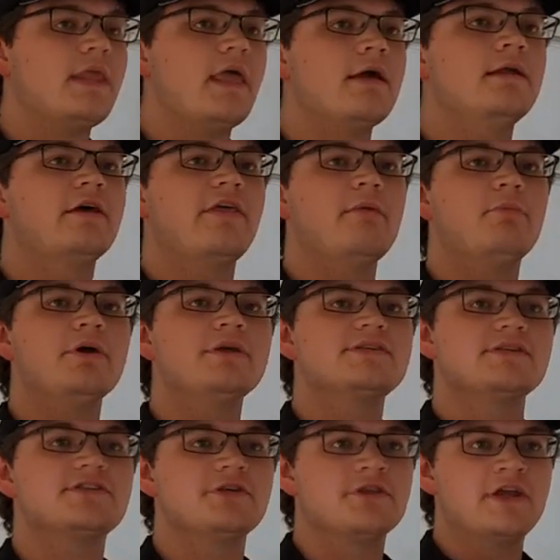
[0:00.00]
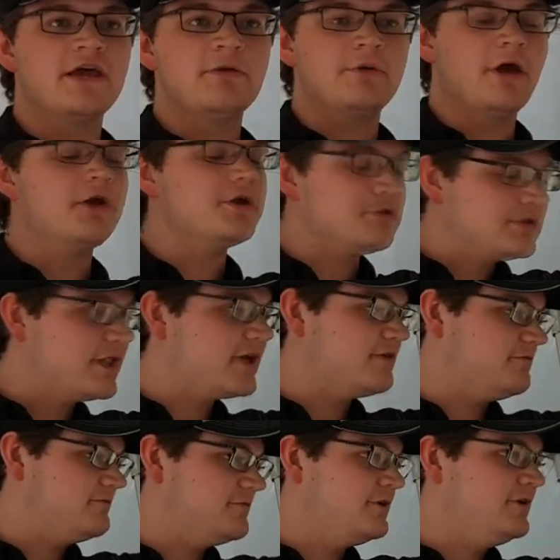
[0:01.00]
Now that brings us to the name we all know and love,
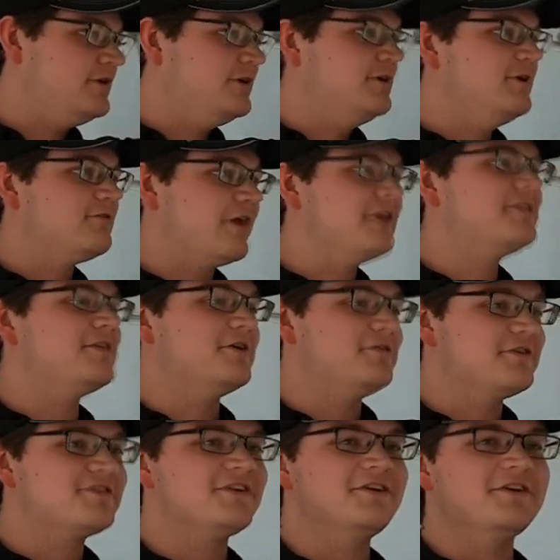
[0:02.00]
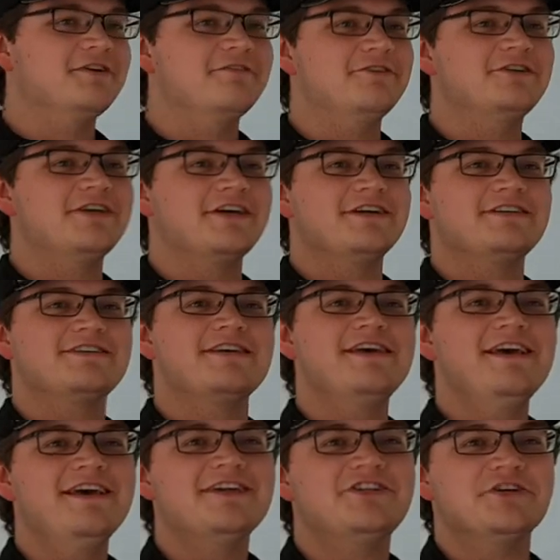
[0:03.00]
right there in the center of your tickets,
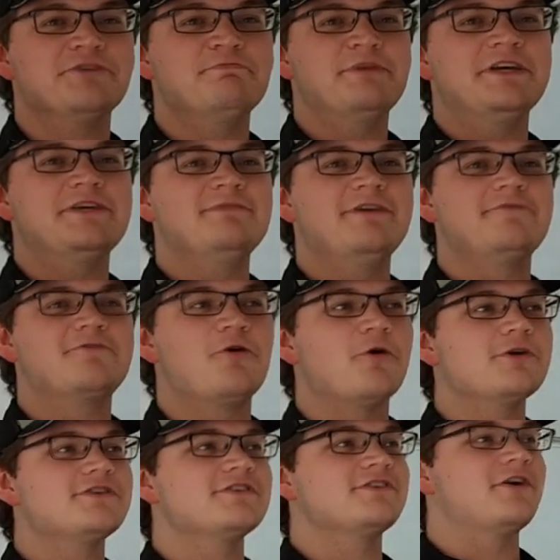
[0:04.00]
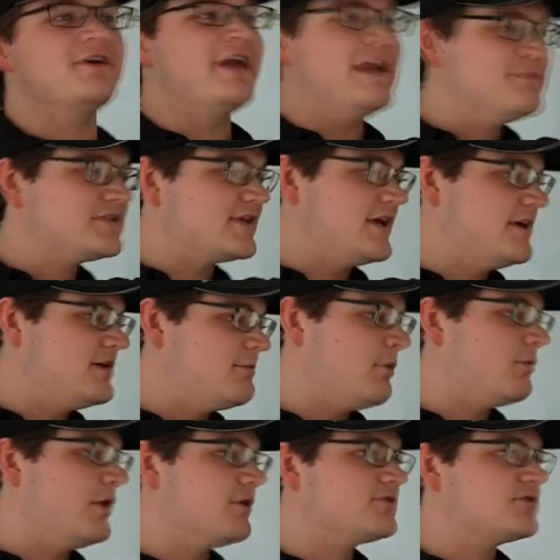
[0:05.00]
Jim Beam. He, of course, is our namesake, but
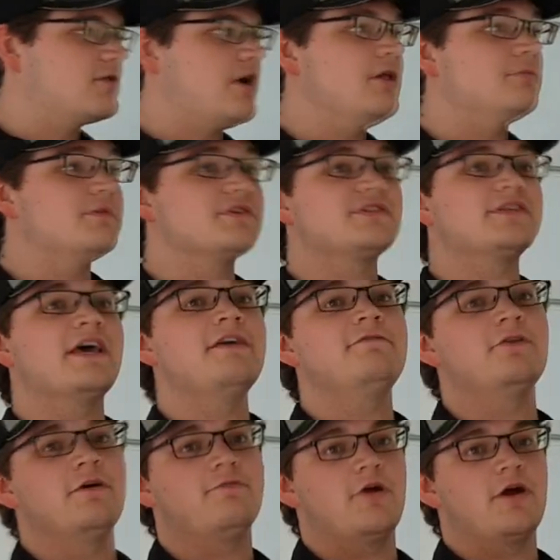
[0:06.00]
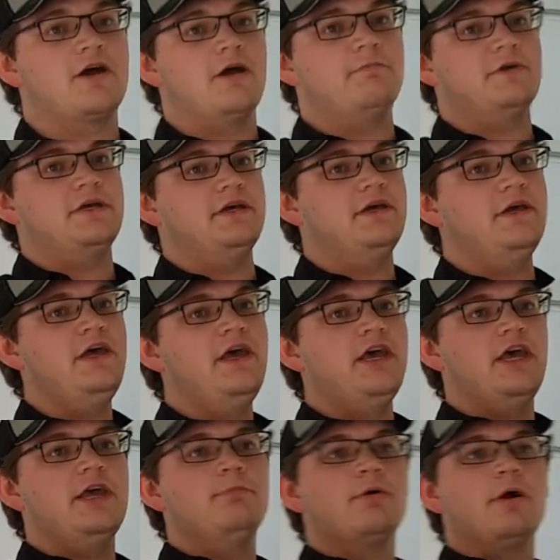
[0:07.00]
we also call him the savior of our company.
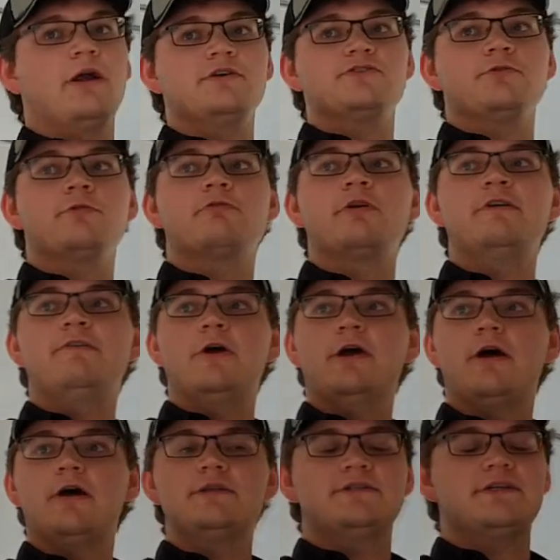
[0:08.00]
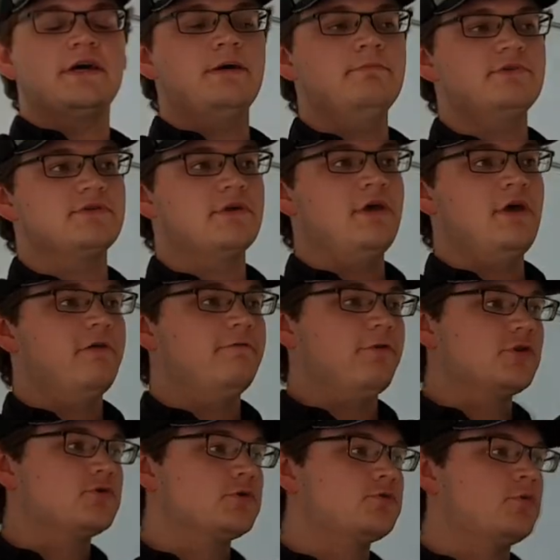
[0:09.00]
He brought us through three very hard times.
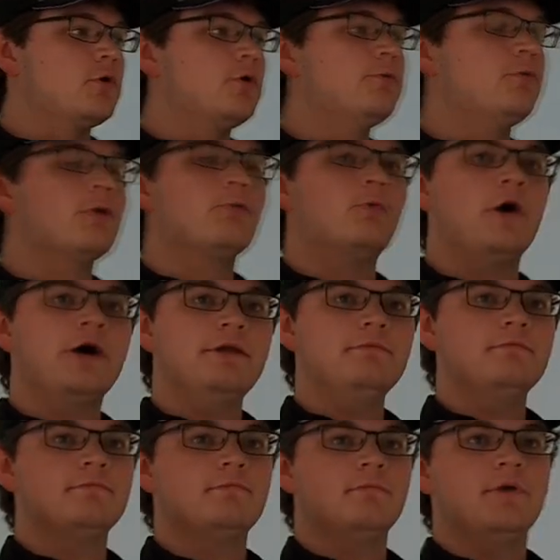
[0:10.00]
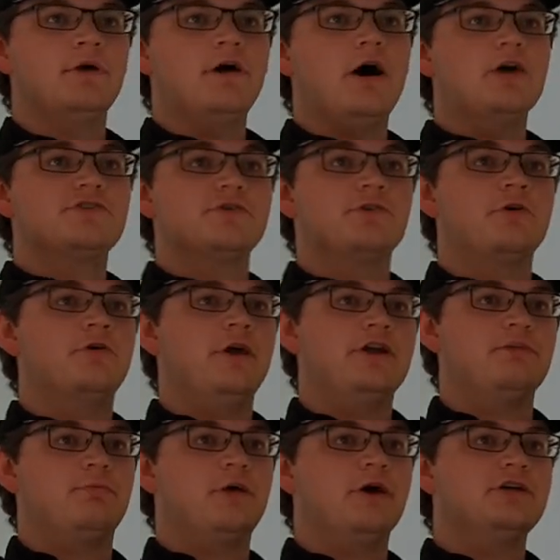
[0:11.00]
First was World War I, also the Great
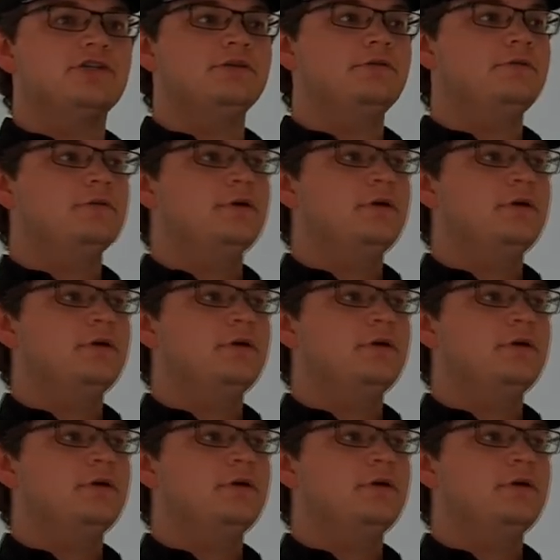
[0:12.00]
Depression,